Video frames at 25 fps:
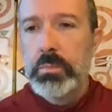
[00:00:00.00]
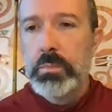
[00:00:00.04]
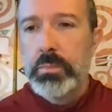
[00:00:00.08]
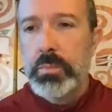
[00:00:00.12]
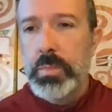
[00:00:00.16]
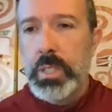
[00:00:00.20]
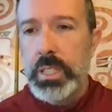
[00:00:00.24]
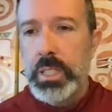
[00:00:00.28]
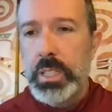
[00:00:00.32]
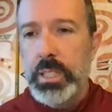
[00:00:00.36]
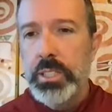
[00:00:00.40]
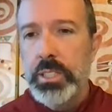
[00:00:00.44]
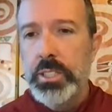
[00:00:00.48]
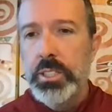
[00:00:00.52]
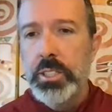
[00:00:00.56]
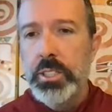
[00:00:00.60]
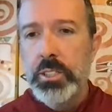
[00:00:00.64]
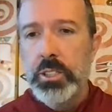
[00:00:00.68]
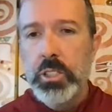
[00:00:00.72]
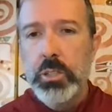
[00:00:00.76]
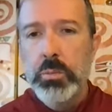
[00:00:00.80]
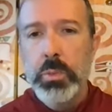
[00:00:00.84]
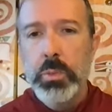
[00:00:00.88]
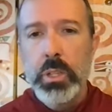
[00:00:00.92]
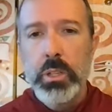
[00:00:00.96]
indigenous
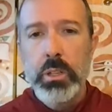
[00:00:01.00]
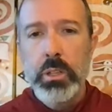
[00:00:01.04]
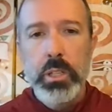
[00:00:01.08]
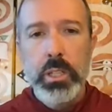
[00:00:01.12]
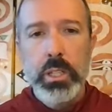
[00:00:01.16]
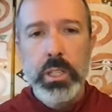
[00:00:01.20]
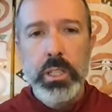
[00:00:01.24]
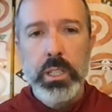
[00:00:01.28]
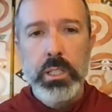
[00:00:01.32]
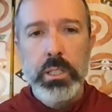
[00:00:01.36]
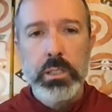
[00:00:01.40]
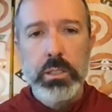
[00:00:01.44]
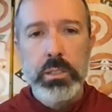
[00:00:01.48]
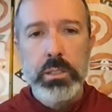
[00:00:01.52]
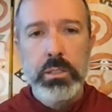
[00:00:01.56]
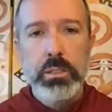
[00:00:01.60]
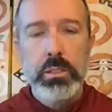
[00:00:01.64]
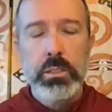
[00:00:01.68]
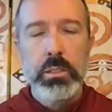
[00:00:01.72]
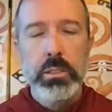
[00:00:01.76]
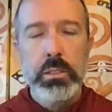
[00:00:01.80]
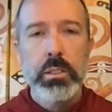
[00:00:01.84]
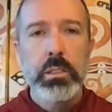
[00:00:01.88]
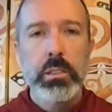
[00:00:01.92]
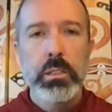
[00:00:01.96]

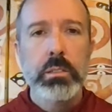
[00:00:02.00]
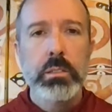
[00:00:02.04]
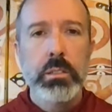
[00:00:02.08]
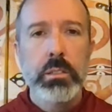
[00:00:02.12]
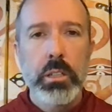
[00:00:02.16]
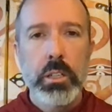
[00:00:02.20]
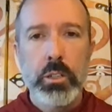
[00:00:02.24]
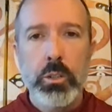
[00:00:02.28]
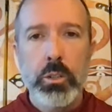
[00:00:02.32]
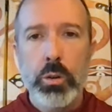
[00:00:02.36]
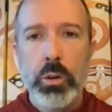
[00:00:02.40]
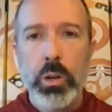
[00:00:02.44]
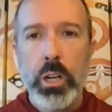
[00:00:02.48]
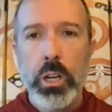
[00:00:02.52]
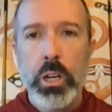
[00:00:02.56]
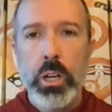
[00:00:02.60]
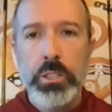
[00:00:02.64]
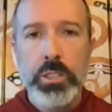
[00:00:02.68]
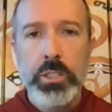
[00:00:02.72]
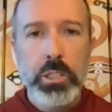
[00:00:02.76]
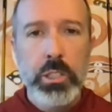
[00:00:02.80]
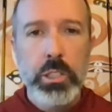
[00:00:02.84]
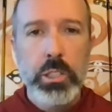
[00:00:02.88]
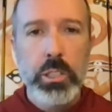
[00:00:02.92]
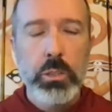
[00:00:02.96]
communities across
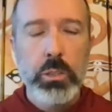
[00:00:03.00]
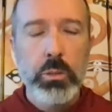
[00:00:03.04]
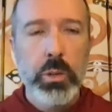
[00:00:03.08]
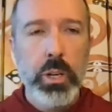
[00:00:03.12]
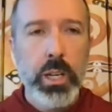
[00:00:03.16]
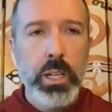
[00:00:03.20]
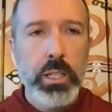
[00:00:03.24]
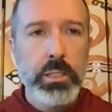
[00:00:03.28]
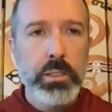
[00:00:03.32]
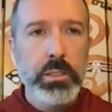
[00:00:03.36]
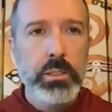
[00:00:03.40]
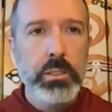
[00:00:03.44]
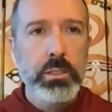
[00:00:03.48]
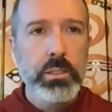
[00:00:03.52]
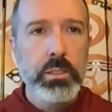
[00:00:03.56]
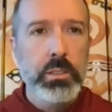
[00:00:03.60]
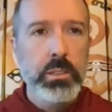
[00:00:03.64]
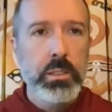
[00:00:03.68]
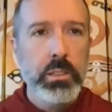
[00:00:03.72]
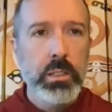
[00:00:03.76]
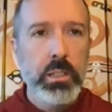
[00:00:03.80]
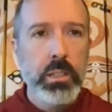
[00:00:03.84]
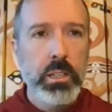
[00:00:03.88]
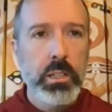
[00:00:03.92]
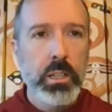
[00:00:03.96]
the US
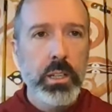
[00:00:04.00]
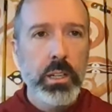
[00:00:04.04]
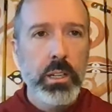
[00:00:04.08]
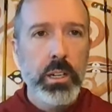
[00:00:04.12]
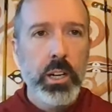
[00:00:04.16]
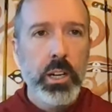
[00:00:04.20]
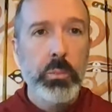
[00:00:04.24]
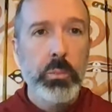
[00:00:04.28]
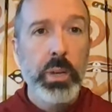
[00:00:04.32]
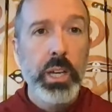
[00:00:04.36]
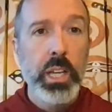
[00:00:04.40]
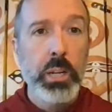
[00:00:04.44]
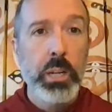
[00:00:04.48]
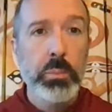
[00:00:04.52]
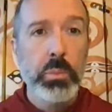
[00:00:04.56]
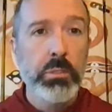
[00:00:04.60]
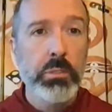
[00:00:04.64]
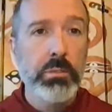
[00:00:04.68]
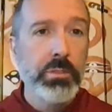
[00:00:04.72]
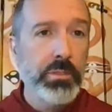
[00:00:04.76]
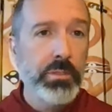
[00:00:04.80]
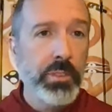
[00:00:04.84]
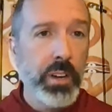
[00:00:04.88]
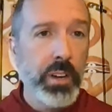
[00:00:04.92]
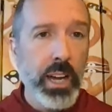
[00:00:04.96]
are made up of
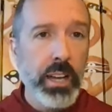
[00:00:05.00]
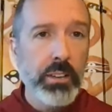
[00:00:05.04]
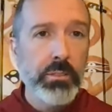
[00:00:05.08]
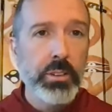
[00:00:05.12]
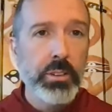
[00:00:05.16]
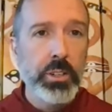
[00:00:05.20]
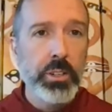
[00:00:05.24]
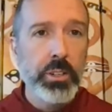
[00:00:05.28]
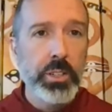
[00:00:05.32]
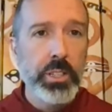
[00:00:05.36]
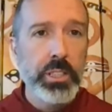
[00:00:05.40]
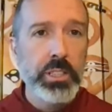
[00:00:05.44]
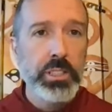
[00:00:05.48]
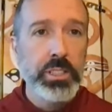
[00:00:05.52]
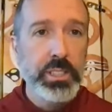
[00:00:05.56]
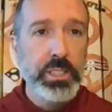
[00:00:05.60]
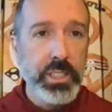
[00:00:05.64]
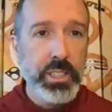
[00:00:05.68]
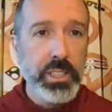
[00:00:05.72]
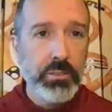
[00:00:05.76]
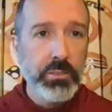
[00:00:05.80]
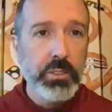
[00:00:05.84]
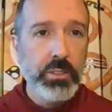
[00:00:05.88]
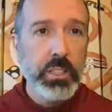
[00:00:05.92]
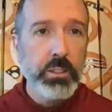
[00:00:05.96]

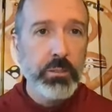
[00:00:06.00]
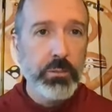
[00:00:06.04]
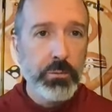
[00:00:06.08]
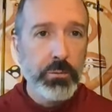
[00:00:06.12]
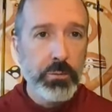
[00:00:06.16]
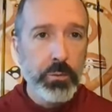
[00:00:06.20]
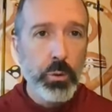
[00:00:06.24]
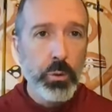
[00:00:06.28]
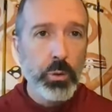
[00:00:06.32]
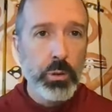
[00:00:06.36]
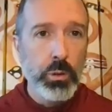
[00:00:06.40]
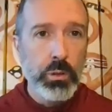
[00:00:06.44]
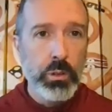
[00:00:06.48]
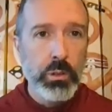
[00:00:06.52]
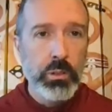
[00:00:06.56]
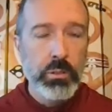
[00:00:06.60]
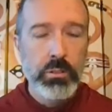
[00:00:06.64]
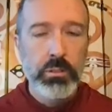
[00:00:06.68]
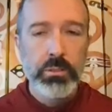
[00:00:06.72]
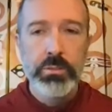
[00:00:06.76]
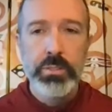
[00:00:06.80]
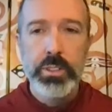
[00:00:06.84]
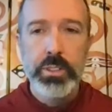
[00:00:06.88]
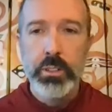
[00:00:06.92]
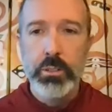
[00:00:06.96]
574
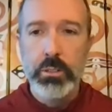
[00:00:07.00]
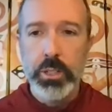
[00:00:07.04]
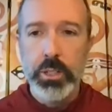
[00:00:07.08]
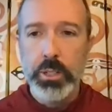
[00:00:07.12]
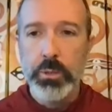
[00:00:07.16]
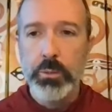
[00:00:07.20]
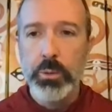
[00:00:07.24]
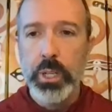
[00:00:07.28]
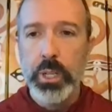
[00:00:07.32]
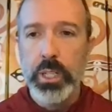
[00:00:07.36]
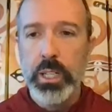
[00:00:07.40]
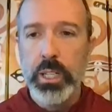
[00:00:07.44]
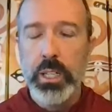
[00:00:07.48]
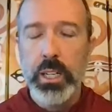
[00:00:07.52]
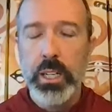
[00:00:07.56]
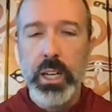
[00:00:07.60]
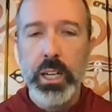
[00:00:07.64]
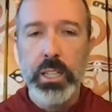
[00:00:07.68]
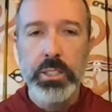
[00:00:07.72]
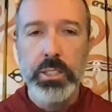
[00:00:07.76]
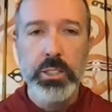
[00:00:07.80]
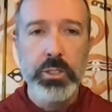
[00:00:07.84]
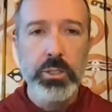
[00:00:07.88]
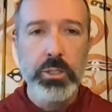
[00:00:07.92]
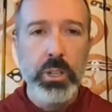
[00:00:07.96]
federally
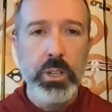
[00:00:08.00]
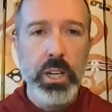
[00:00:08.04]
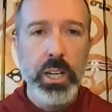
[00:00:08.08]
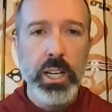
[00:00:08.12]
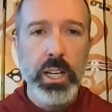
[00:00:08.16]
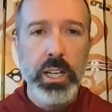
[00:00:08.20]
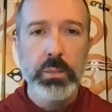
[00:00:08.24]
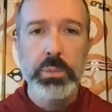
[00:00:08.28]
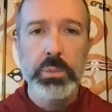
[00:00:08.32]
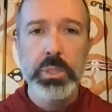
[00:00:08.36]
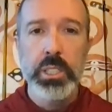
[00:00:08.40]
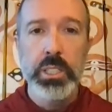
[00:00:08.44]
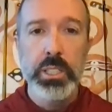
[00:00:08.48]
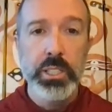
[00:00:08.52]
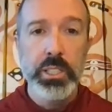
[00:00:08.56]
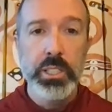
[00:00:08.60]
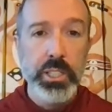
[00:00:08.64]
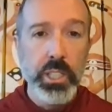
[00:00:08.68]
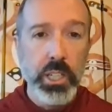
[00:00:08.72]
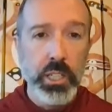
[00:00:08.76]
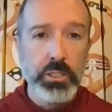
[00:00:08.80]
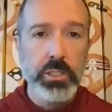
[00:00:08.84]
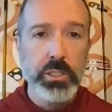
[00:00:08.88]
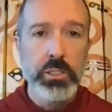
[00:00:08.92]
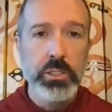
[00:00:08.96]
recognized tribes and
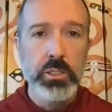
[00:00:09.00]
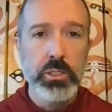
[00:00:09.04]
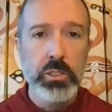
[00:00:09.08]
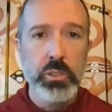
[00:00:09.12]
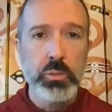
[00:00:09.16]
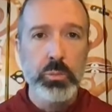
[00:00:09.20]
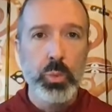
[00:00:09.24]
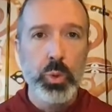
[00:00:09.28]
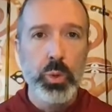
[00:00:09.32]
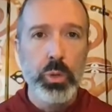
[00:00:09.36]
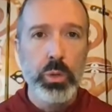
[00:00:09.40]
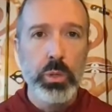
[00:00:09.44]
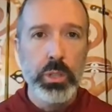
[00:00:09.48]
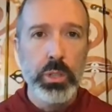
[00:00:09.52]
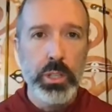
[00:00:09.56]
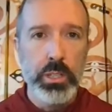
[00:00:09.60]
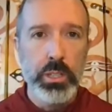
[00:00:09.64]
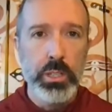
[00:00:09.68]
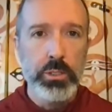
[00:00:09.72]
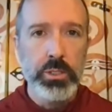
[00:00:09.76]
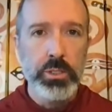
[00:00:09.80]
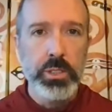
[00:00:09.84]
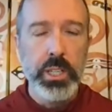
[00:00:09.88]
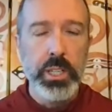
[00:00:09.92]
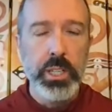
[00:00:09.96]
dozens more that are
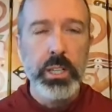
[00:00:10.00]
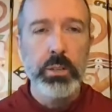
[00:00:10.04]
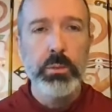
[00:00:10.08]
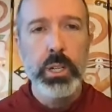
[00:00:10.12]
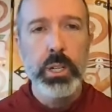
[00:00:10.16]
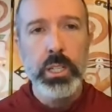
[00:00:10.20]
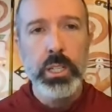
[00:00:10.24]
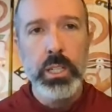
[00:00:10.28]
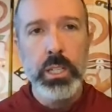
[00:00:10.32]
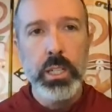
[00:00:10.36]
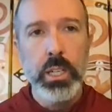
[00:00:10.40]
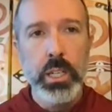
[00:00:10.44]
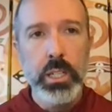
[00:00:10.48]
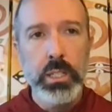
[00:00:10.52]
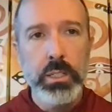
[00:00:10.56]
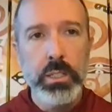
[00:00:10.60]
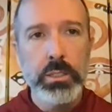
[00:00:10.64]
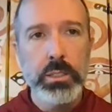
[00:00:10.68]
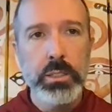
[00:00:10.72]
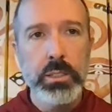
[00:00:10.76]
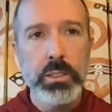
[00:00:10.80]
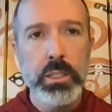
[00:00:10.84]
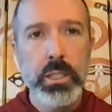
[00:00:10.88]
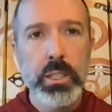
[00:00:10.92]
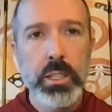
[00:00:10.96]
state
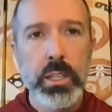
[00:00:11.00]
recognized.